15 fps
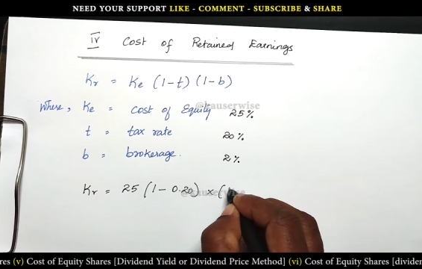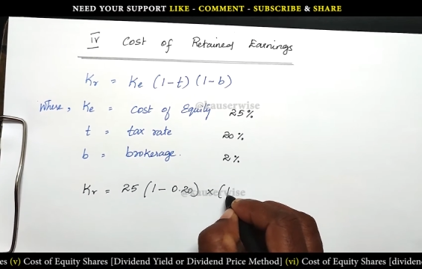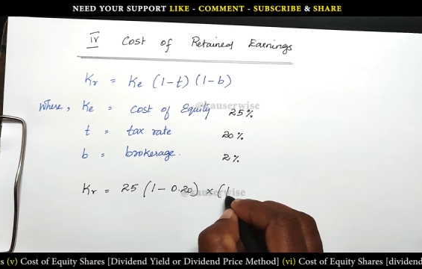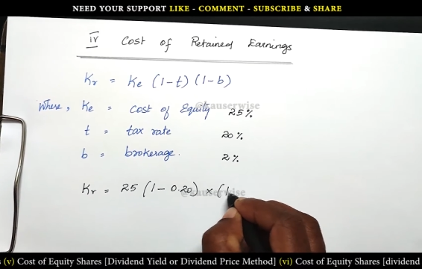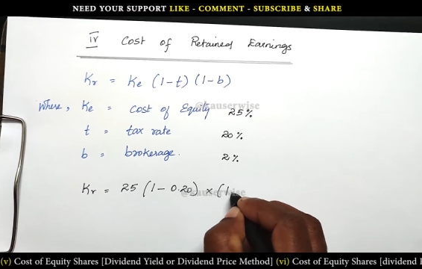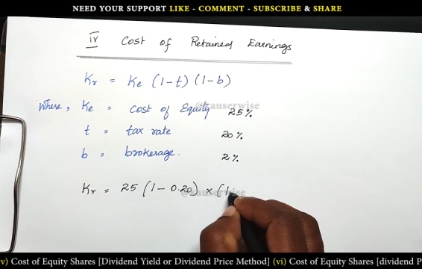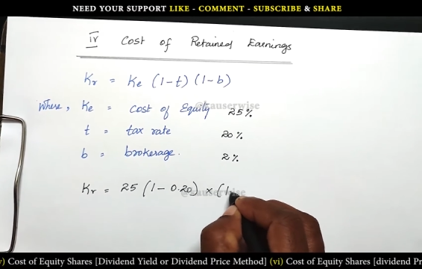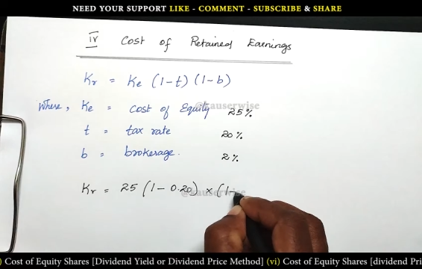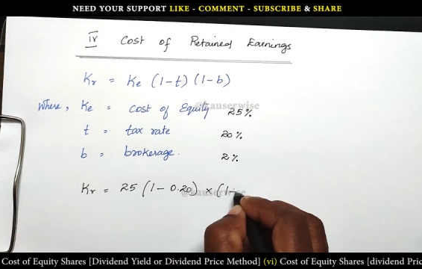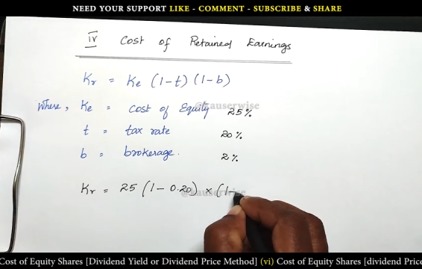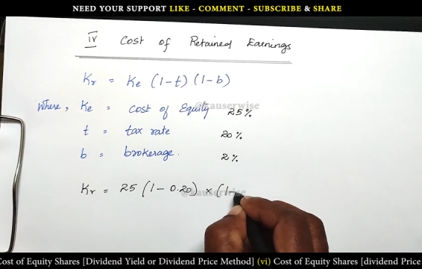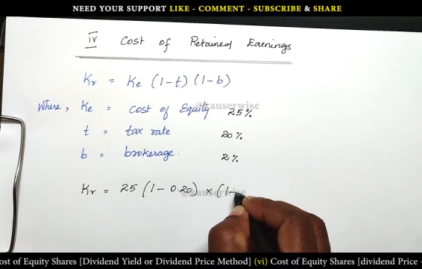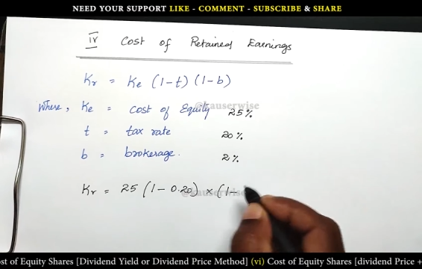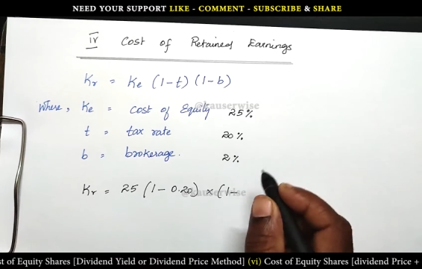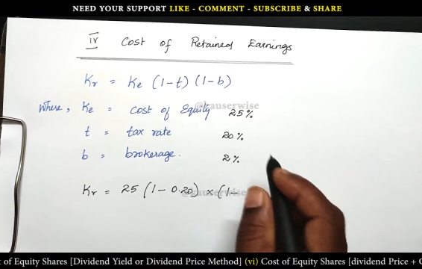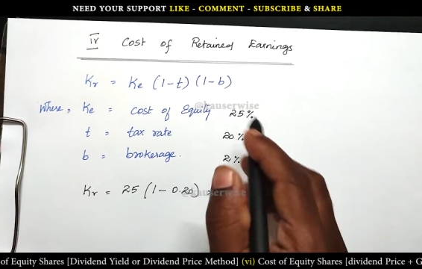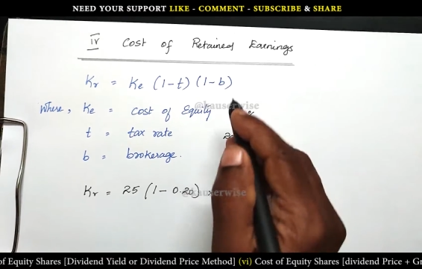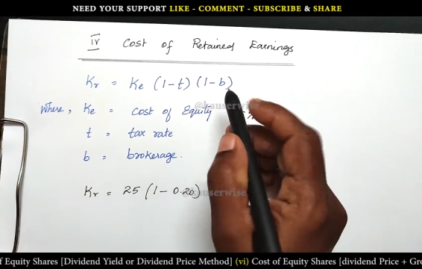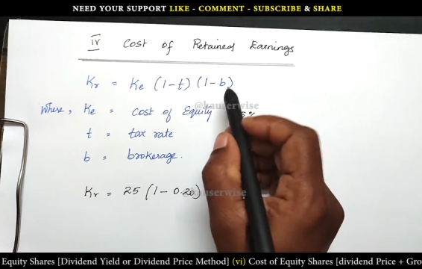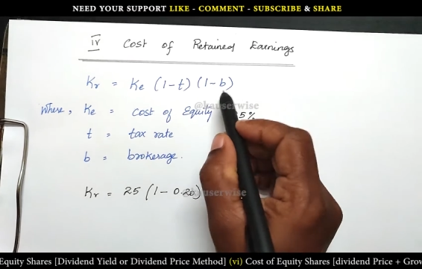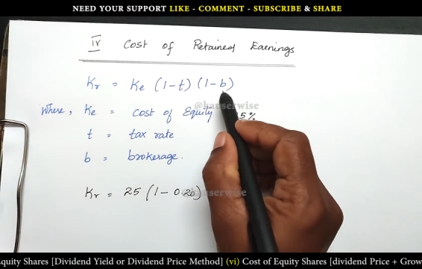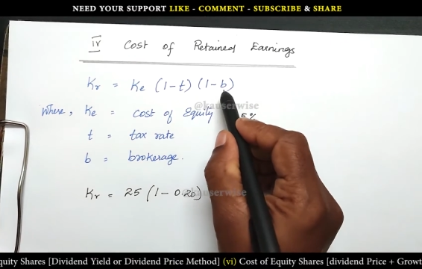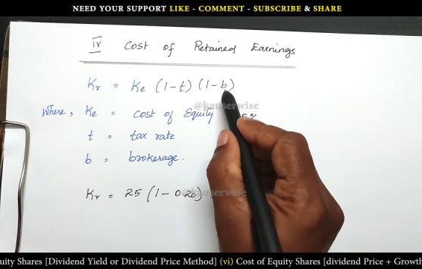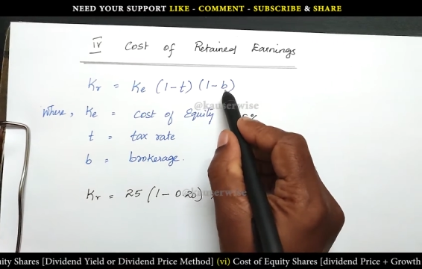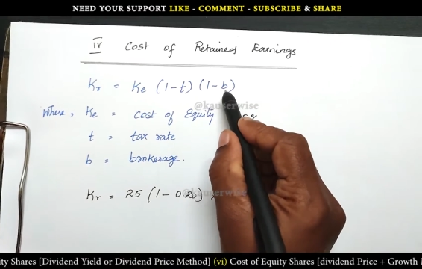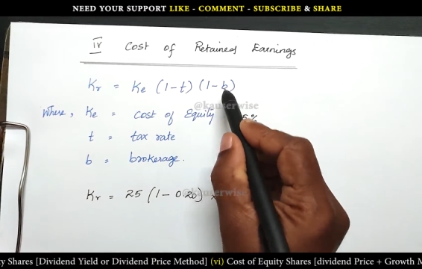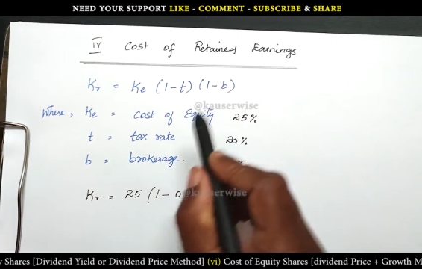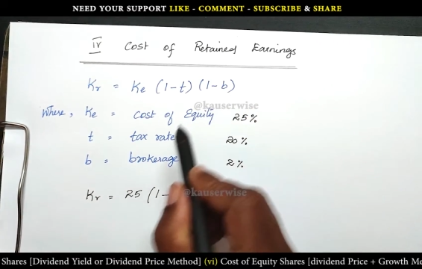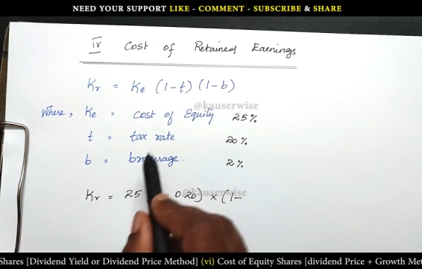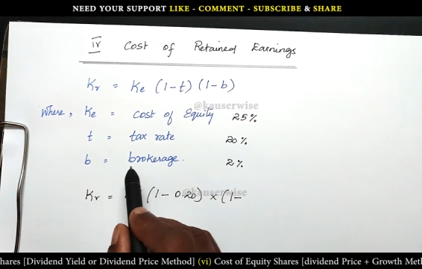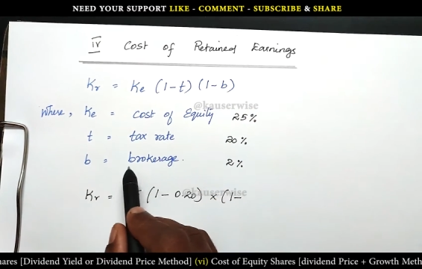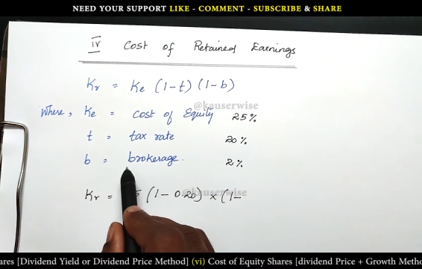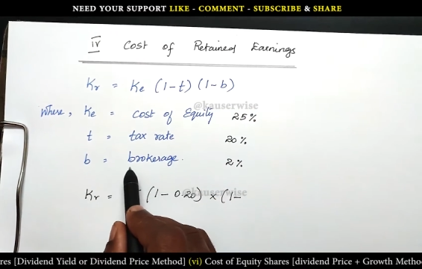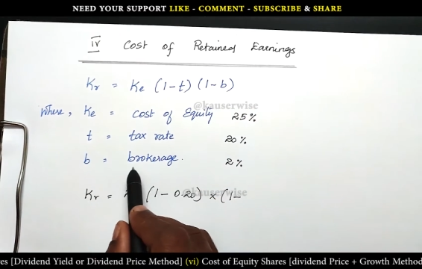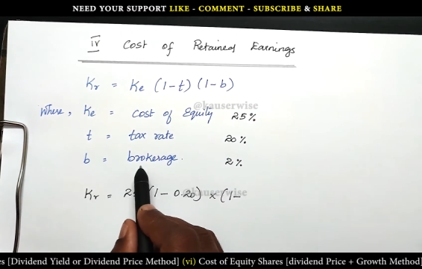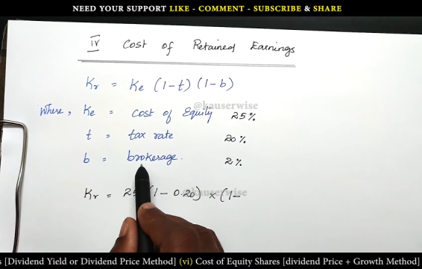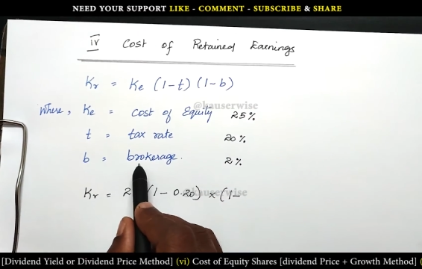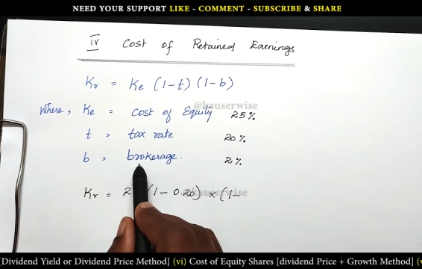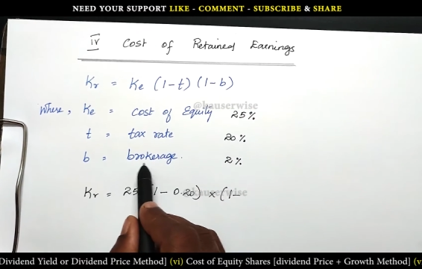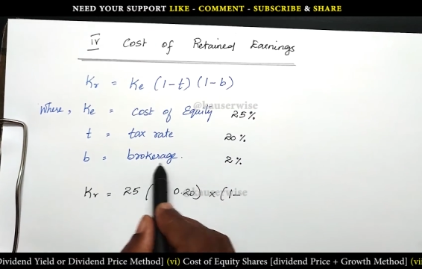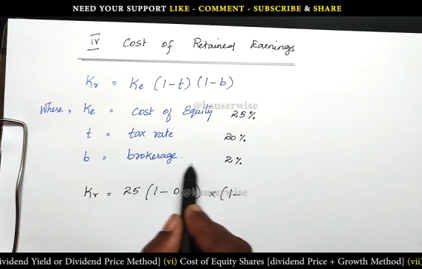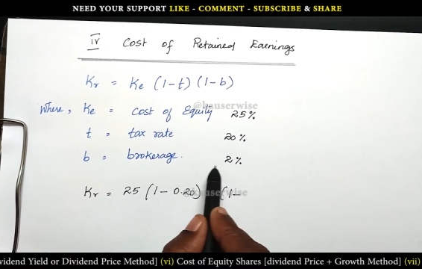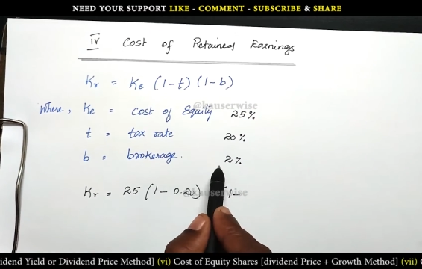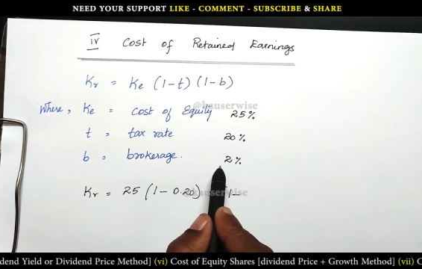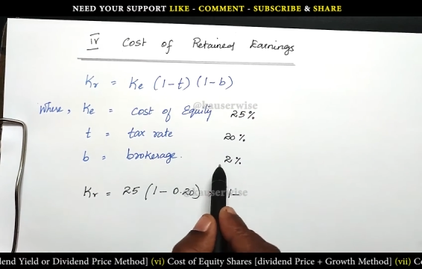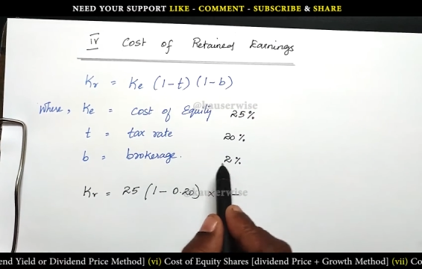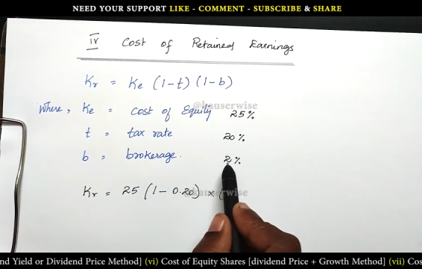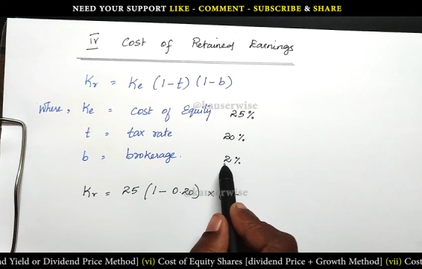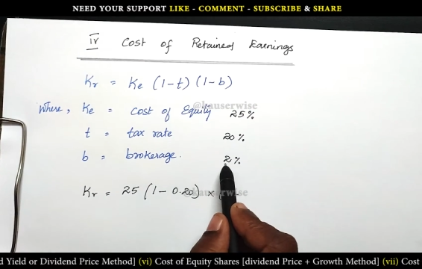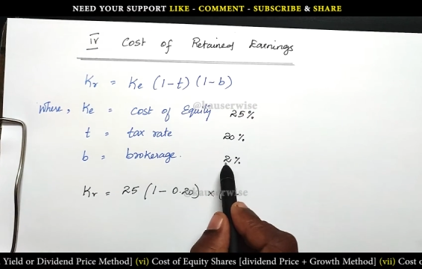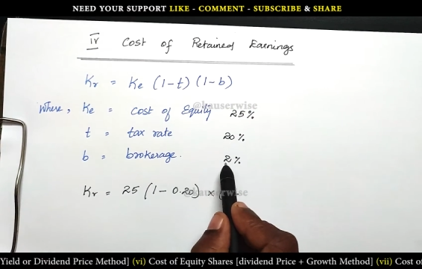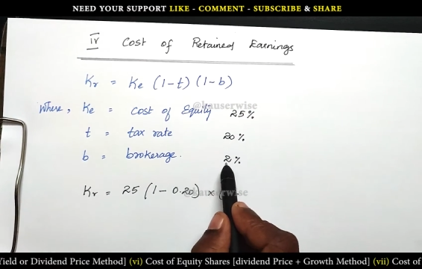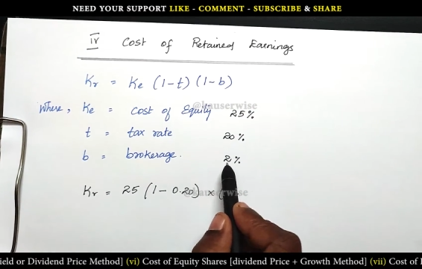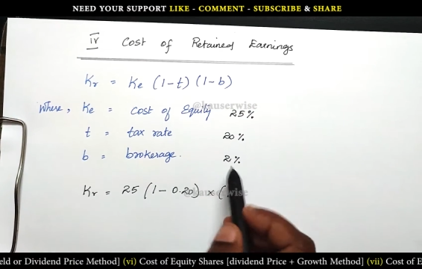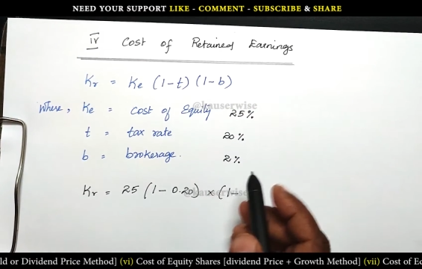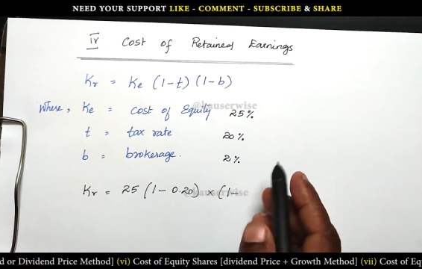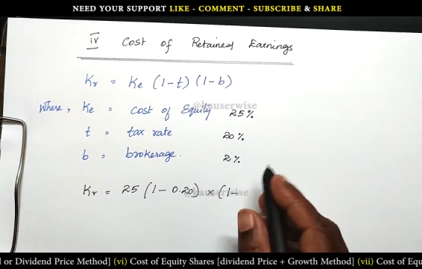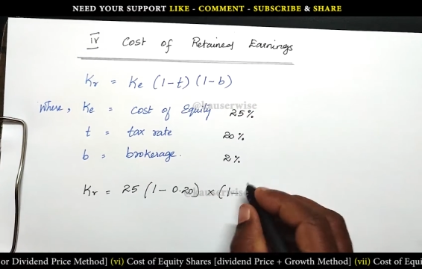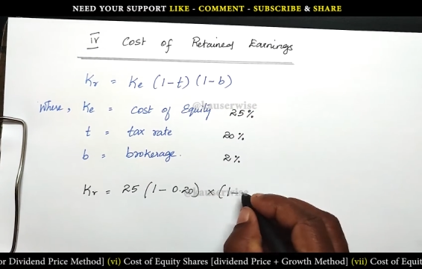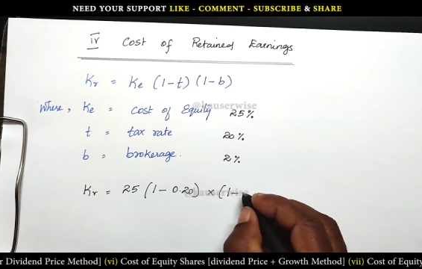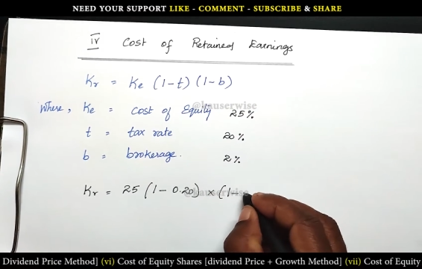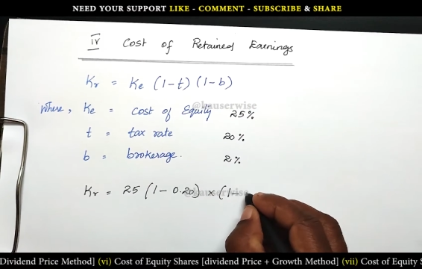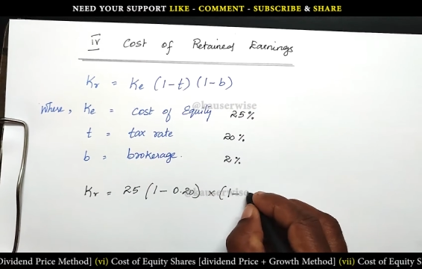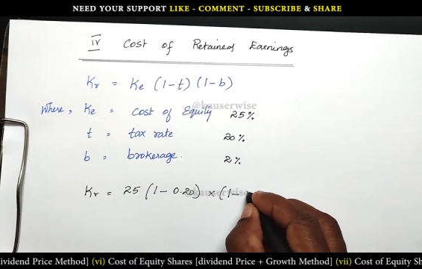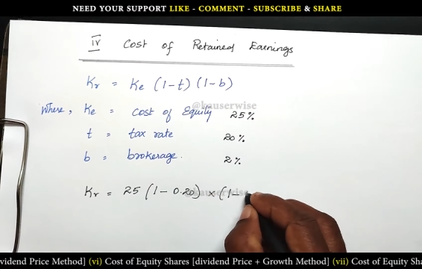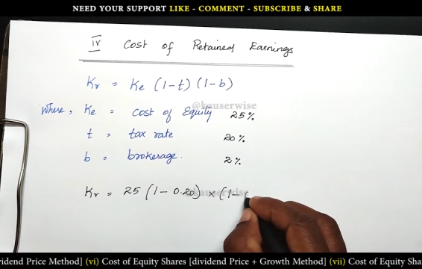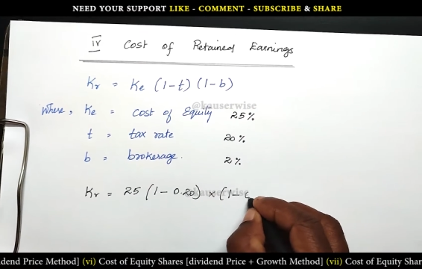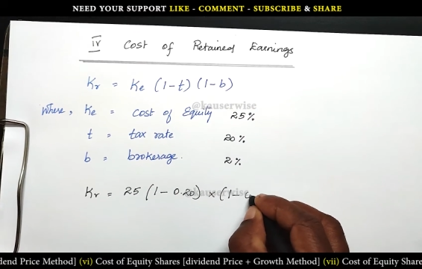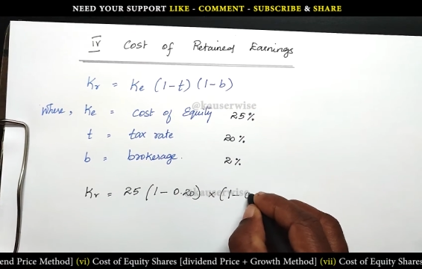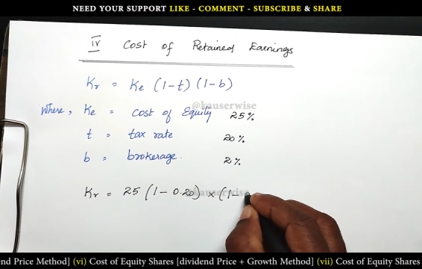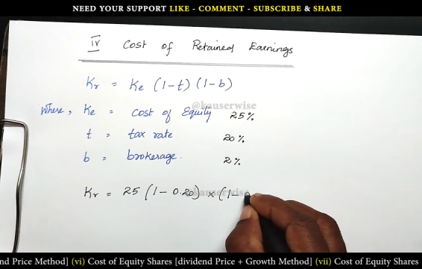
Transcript: (no speaker visible)